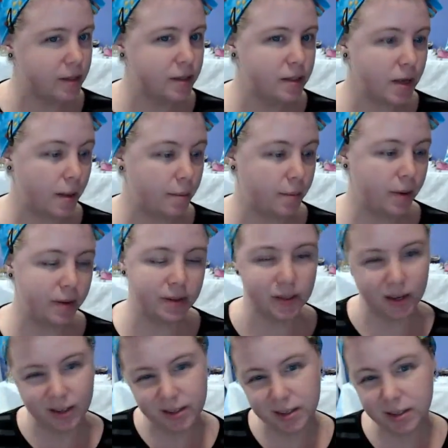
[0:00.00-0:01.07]
It's like a
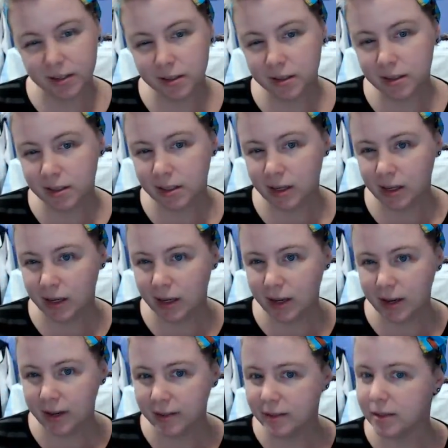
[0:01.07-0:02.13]
step, it's like a
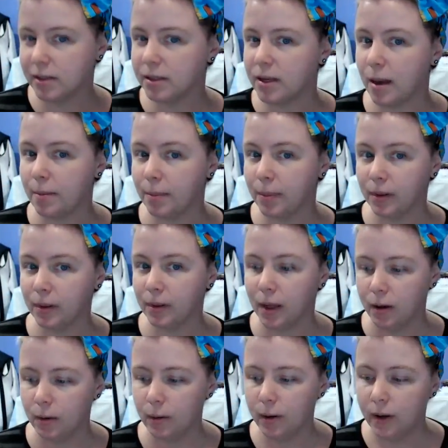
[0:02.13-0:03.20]
teensy
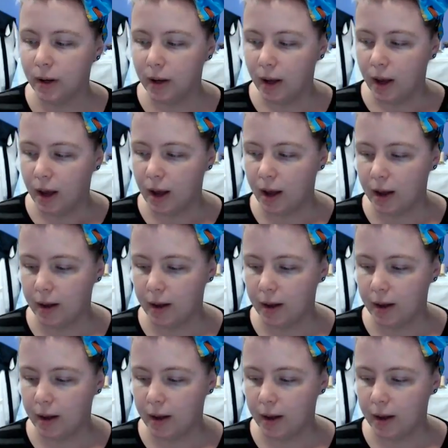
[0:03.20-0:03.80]
step below.